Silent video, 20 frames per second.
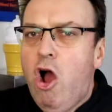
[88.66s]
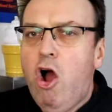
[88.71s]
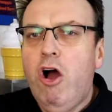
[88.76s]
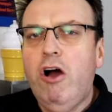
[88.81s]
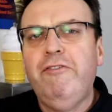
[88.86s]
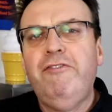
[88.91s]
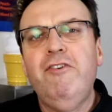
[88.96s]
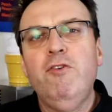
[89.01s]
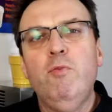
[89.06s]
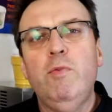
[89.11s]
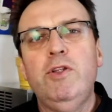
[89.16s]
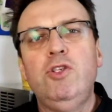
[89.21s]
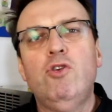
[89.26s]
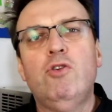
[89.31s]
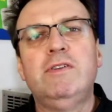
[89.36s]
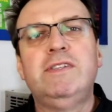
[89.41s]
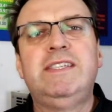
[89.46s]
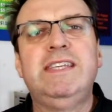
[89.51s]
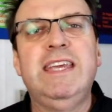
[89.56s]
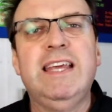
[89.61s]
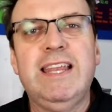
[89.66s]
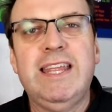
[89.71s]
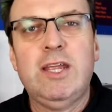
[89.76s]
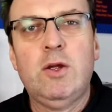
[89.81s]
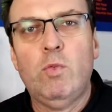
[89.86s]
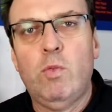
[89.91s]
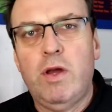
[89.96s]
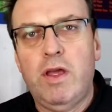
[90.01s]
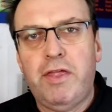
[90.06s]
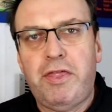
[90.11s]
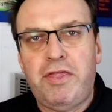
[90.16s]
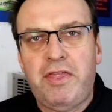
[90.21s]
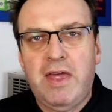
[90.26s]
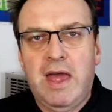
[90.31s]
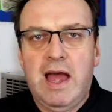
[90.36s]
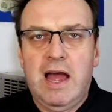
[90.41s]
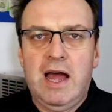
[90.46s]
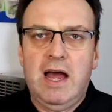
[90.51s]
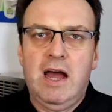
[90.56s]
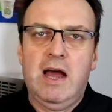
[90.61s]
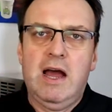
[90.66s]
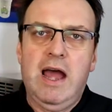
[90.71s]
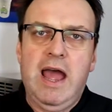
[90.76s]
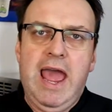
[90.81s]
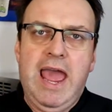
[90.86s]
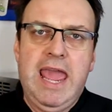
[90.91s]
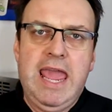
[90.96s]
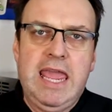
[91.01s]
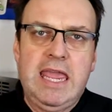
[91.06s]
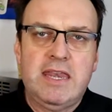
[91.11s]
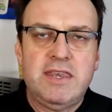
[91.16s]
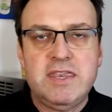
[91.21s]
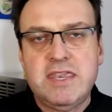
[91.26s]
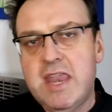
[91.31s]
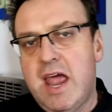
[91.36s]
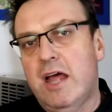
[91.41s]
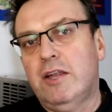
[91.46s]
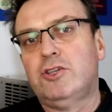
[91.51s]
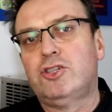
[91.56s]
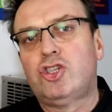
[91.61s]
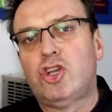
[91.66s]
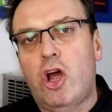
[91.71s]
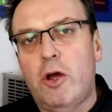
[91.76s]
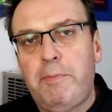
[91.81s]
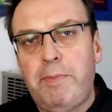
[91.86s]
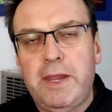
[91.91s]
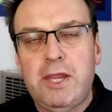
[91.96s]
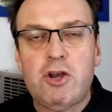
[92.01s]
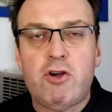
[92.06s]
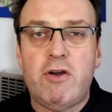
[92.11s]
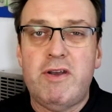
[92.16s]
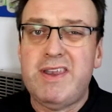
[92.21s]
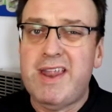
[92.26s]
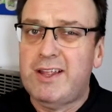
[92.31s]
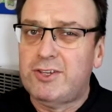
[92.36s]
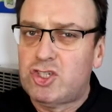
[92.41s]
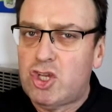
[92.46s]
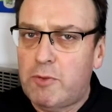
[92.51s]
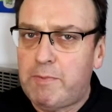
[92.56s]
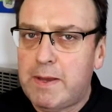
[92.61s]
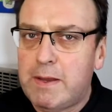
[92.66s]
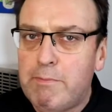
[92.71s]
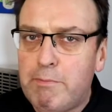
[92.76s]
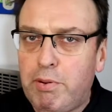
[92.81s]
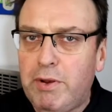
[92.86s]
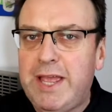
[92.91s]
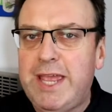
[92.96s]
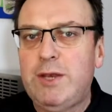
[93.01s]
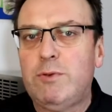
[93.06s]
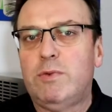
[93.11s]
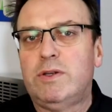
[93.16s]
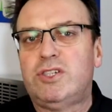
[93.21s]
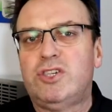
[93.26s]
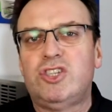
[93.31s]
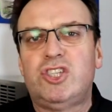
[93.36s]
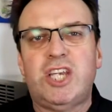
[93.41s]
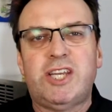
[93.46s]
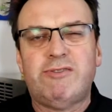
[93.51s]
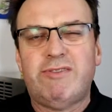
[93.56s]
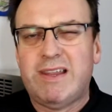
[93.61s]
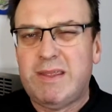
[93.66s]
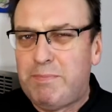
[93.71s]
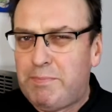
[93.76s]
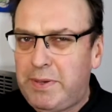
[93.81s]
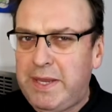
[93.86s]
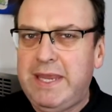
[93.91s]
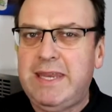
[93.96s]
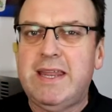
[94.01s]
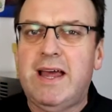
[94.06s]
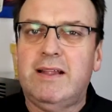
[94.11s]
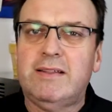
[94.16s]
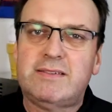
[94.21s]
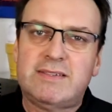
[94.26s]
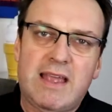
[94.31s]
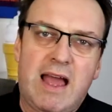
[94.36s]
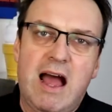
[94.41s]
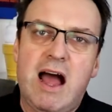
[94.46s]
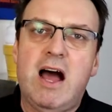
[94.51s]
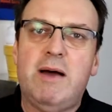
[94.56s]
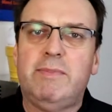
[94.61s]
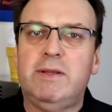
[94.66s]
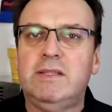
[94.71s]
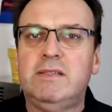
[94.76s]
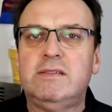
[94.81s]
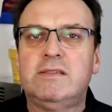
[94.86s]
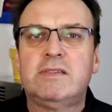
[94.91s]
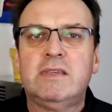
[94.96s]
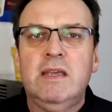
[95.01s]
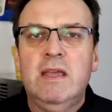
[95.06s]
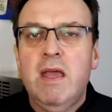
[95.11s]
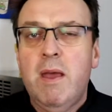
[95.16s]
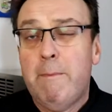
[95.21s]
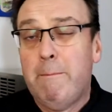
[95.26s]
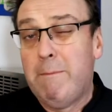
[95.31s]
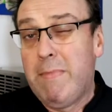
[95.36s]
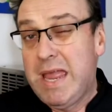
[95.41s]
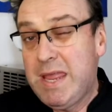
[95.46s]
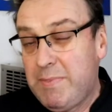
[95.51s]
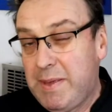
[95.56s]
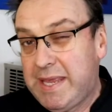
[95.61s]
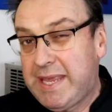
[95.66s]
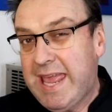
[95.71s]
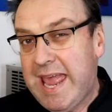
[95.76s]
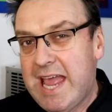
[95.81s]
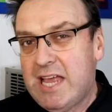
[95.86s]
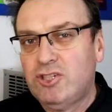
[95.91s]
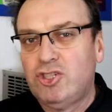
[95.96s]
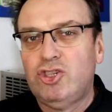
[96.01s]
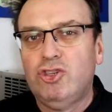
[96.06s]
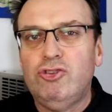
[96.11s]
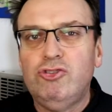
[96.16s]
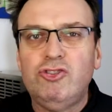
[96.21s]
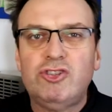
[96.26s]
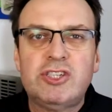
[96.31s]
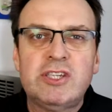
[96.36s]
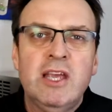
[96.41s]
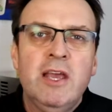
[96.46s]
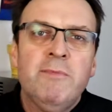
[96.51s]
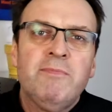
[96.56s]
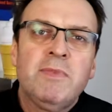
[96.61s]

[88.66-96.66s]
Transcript: often when you're dealing with uh, a nut topping or a nut topping blend, which is generally peanuts, almonds, maybe cashews,